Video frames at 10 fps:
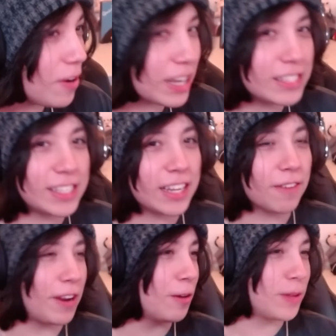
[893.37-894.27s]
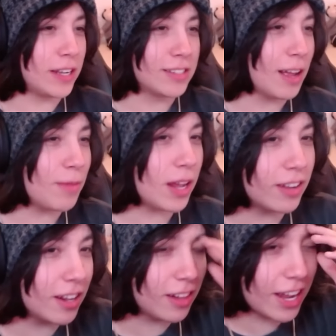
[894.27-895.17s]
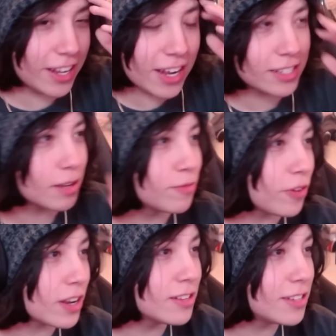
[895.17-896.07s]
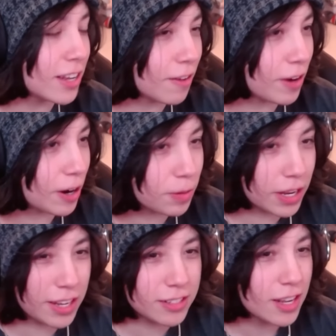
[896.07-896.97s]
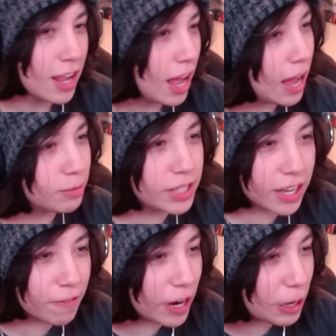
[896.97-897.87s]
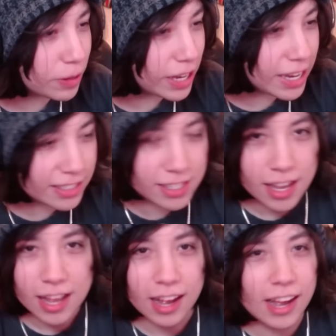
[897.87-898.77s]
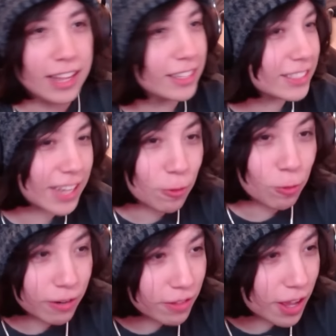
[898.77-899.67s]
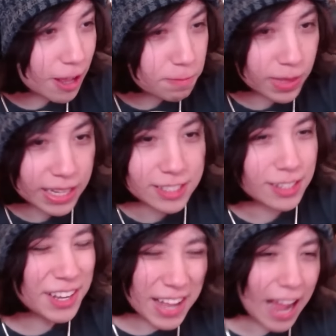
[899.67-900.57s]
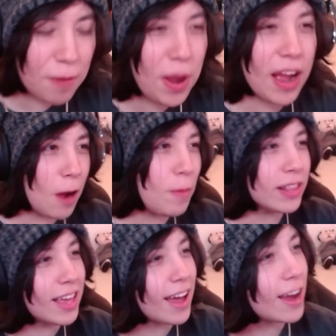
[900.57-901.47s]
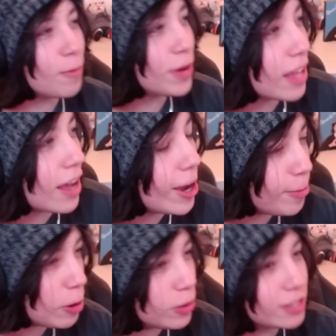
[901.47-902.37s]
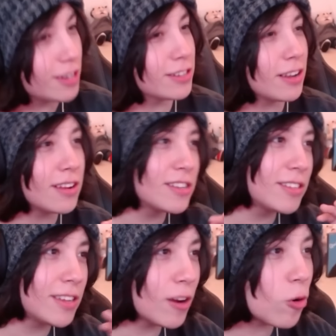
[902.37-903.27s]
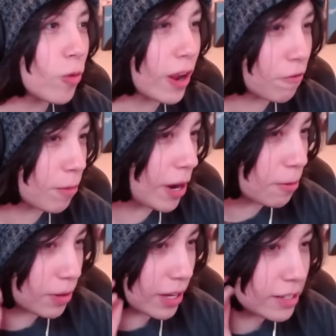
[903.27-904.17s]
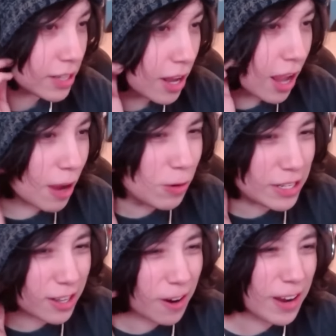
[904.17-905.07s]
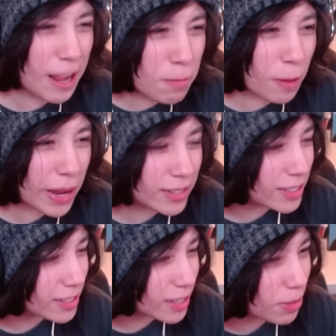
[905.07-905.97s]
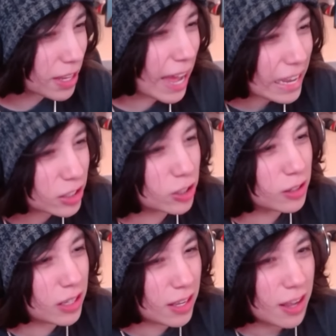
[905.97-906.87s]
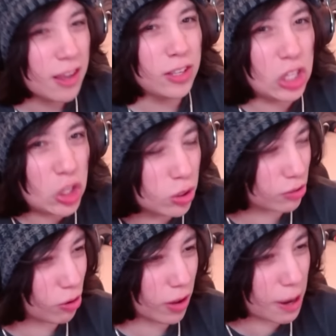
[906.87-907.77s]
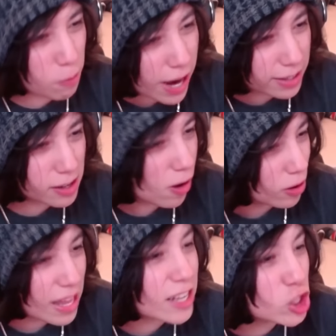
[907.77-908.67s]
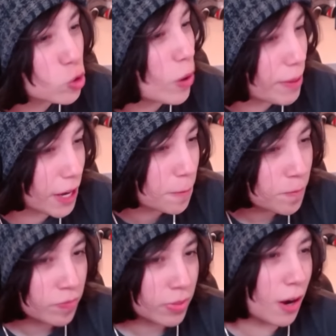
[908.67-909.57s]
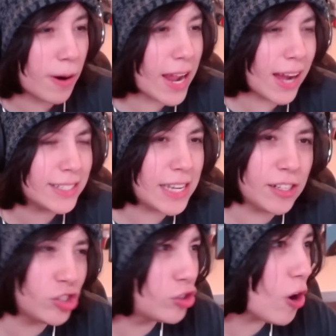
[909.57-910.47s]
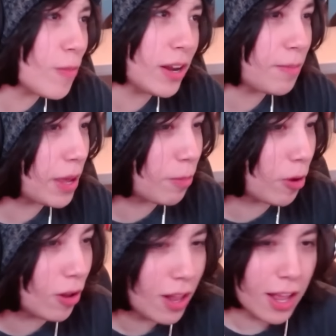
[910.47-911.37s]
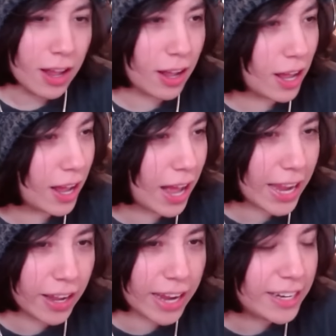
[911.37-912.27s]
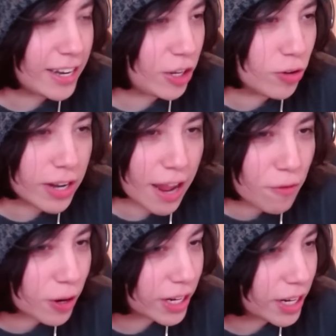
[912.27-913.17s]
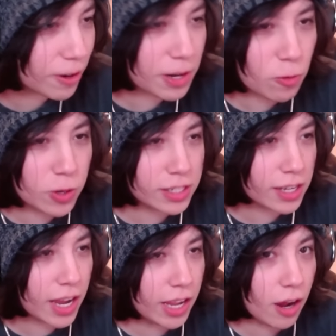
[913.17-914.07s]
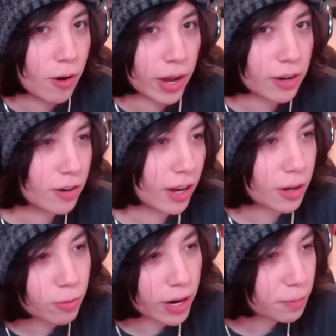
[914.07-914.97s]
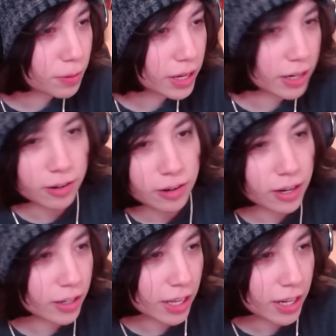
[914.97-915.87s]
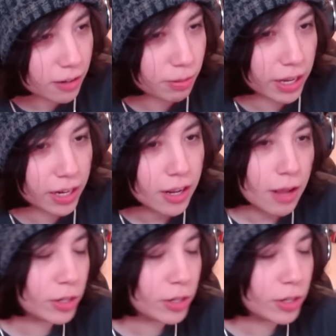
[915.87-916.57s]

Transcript: I'm fucking face. sick of airplanes. I'm not even gonna lie to you guys. I'm fucking face. sick of airplanes. I'm sick of airplanes. Uh, let's get rid of them. Let's let. How how about that? How about that? How about we just like steer away from airplanes and we start implementing something actually useful and practical, like swimming. All right. I see so many people uh, I, I, you never hear anyone say, "Oh, I don't know how to ride a plane. I don't know how to get in a plane."